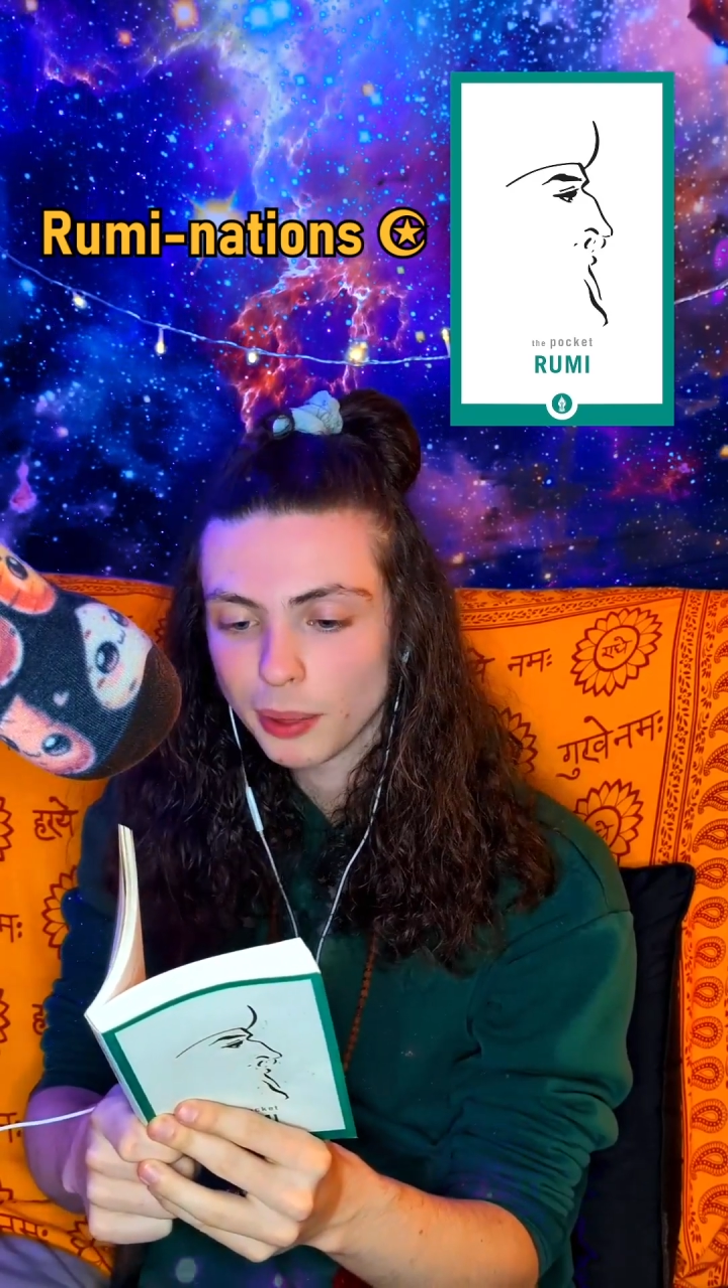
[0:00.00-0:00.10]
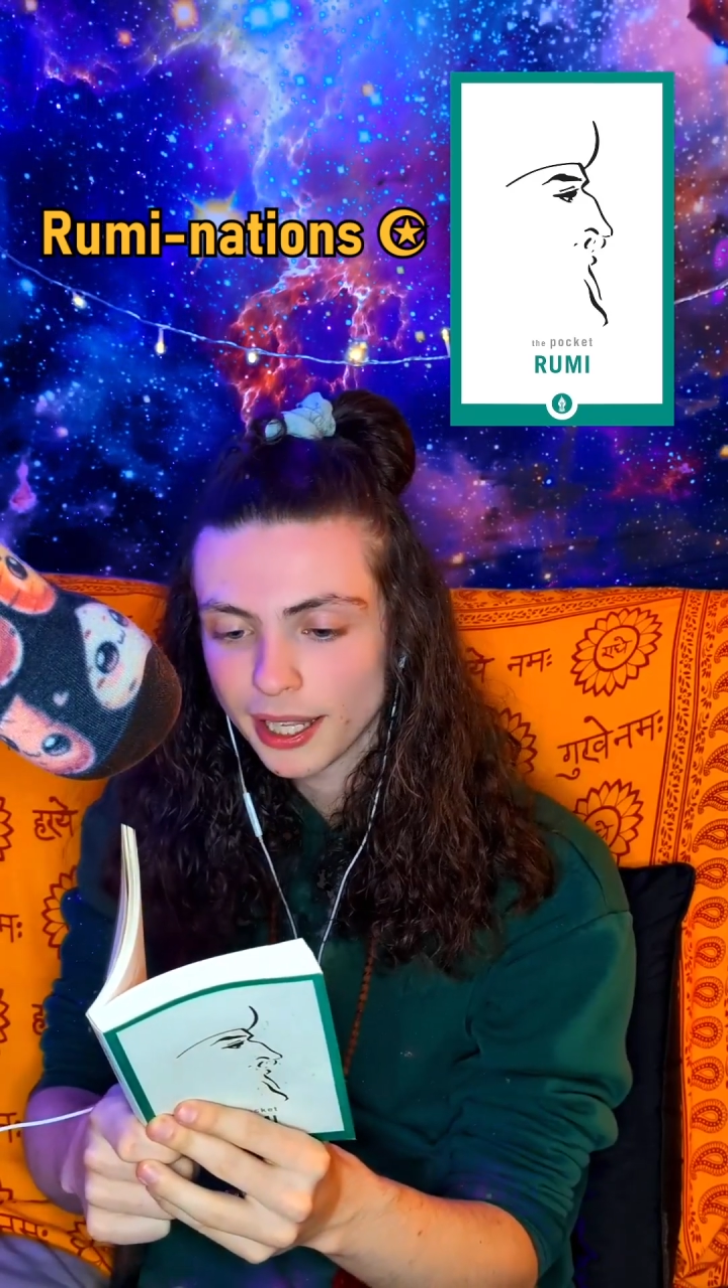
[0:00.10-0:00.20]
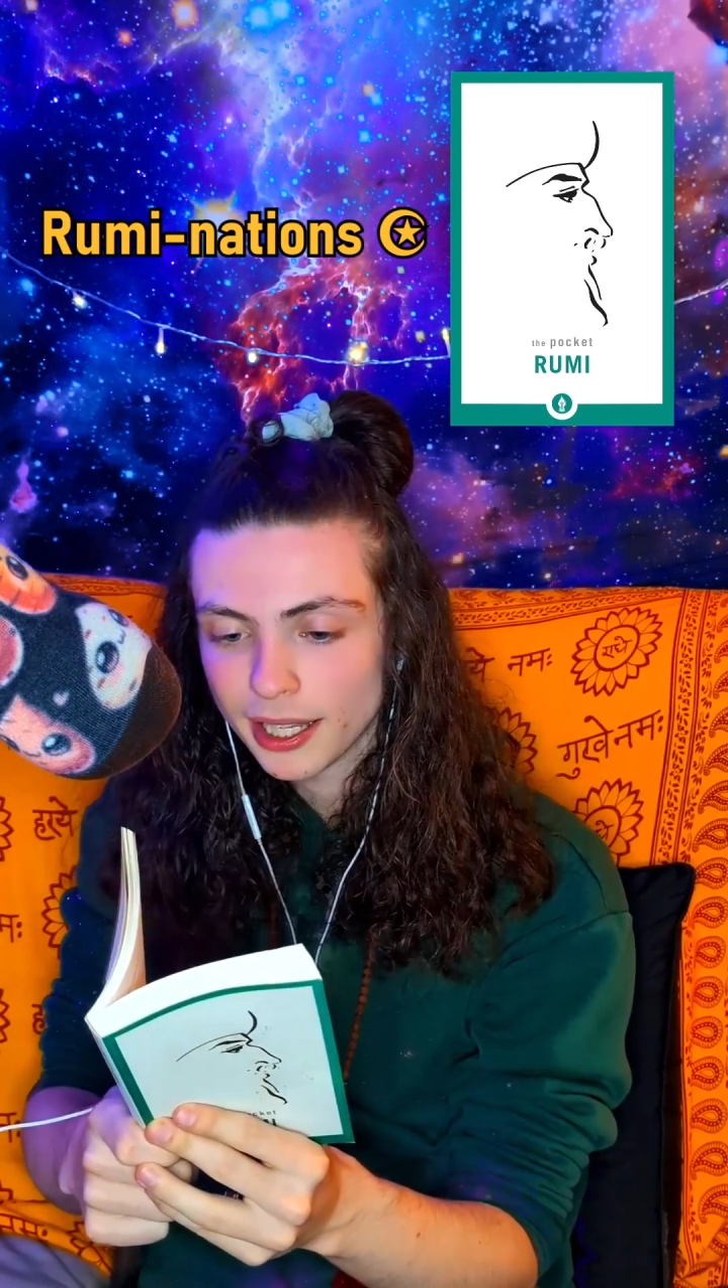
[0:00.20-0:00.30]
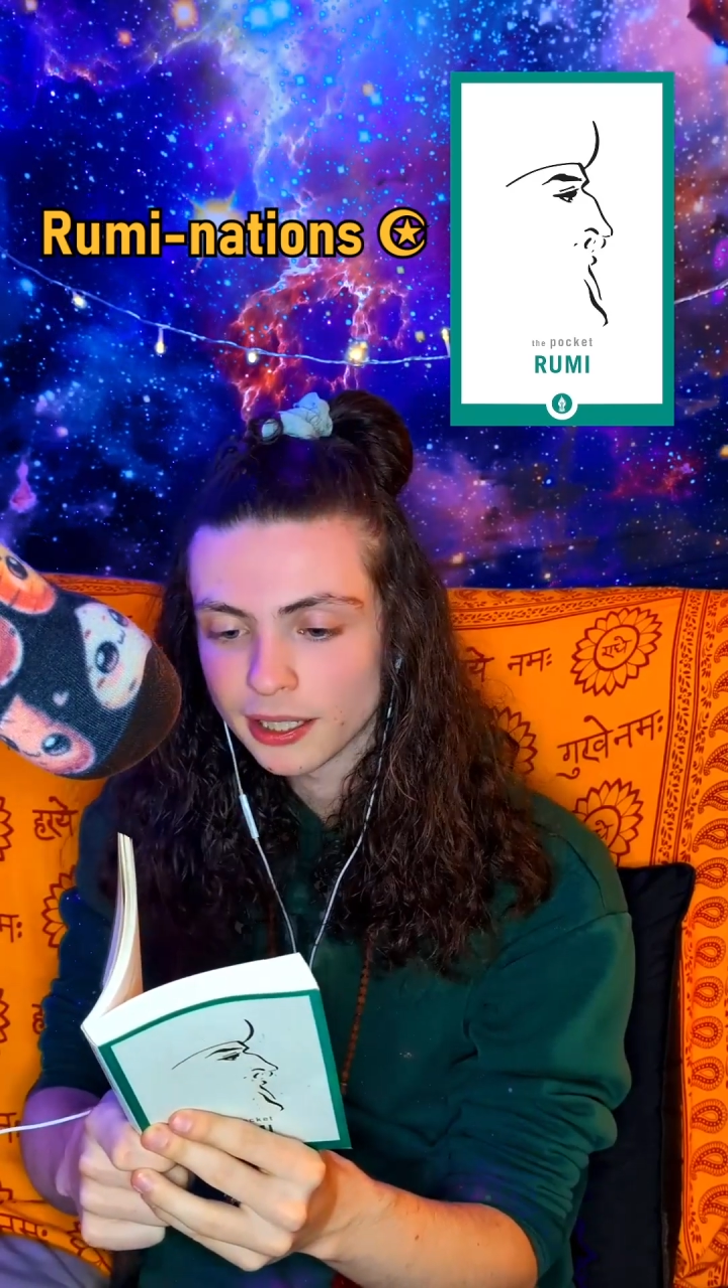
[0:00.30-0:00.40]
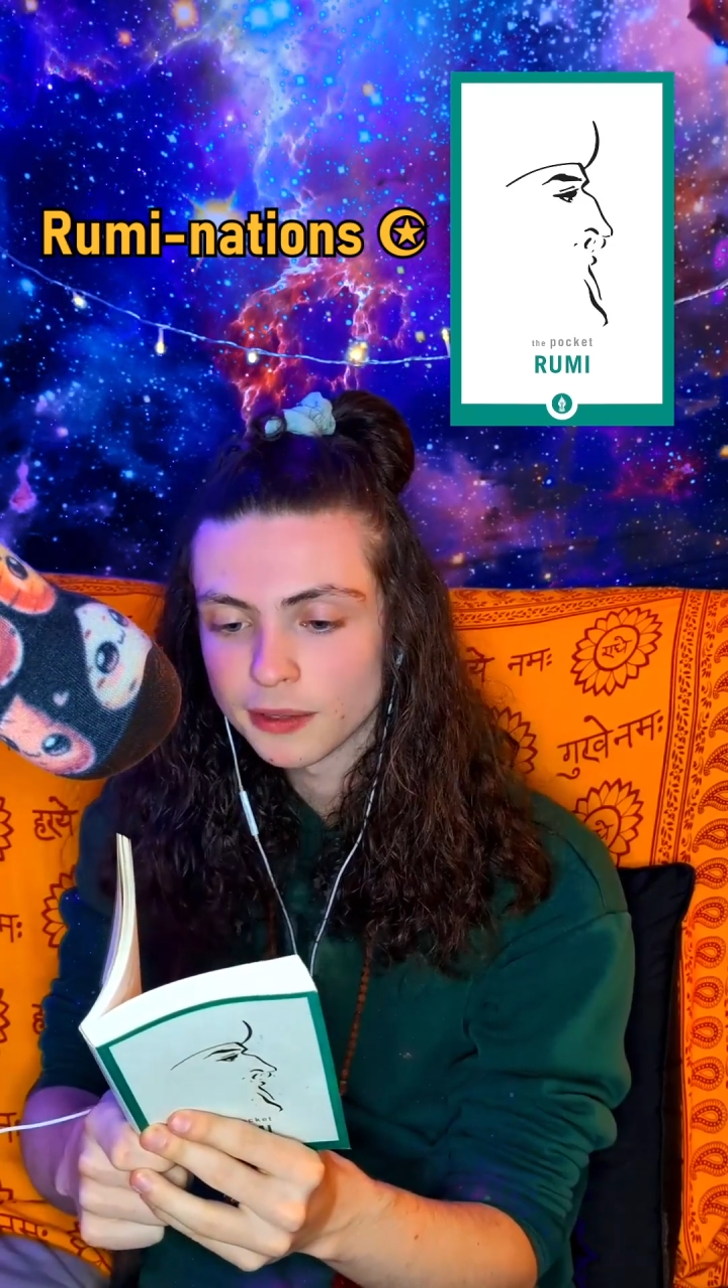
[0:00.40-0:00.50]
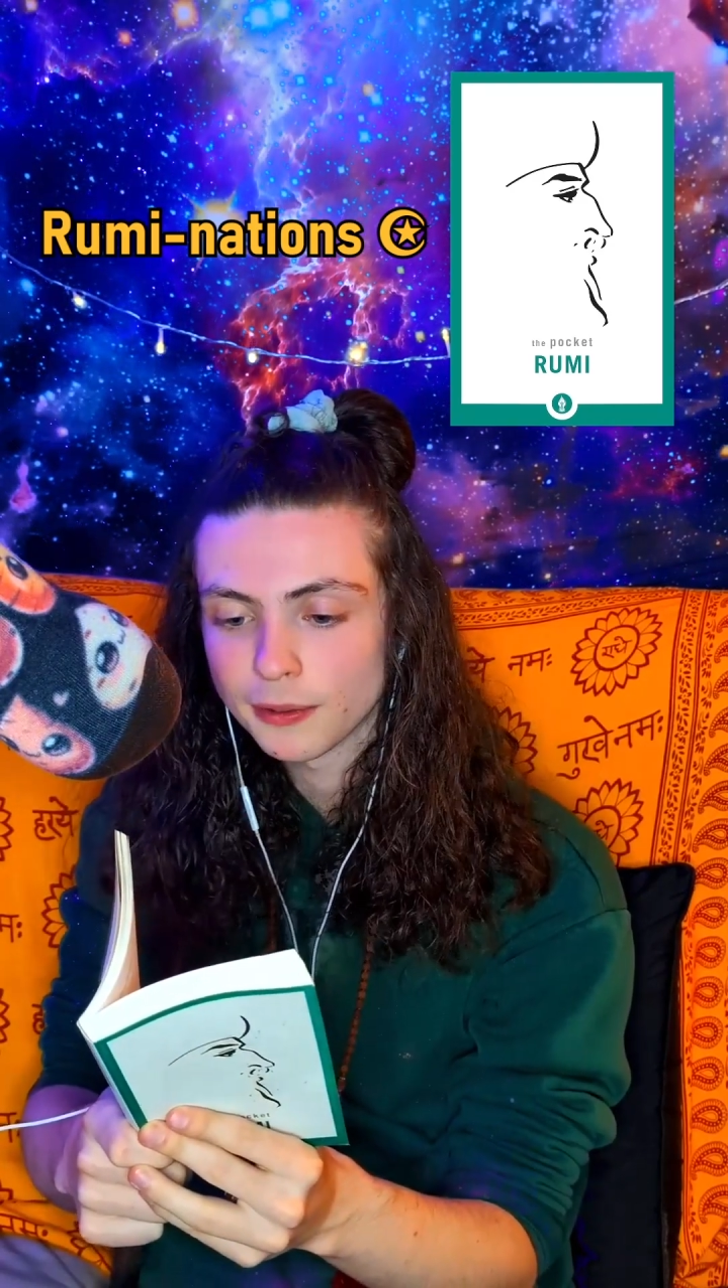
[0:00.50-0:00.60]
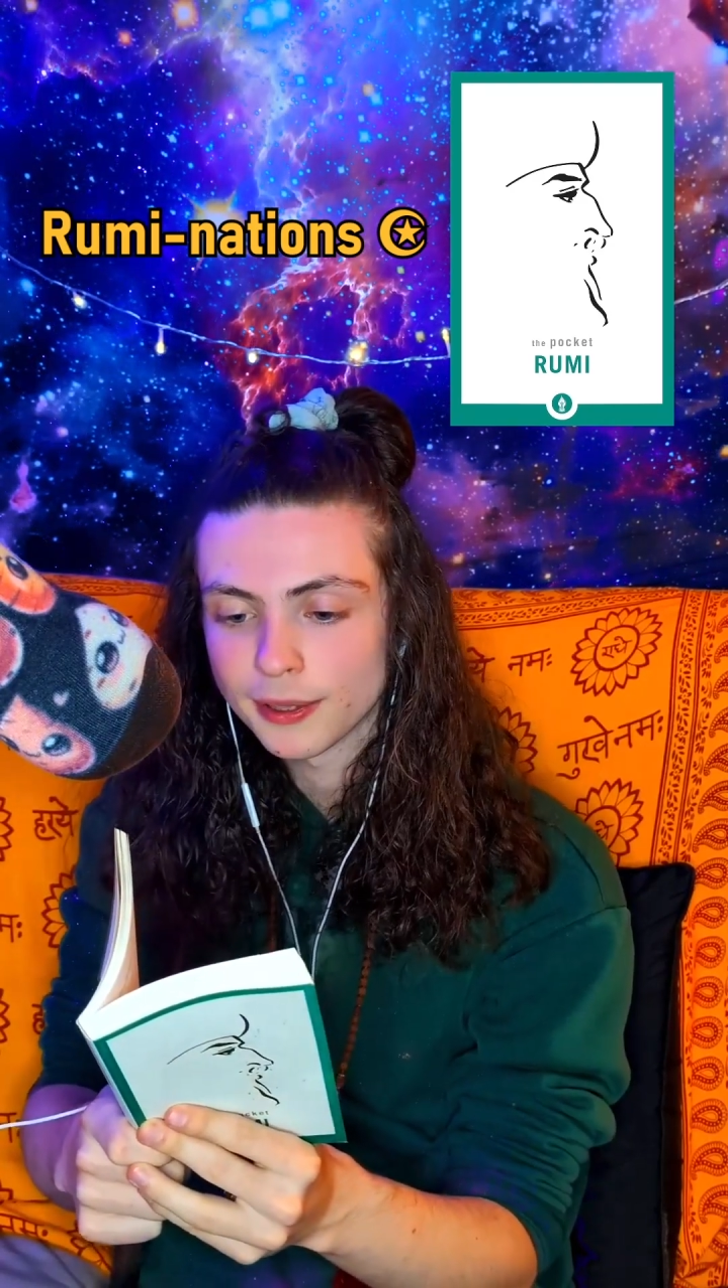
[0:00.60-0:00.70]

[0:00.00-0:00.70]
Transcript: paint for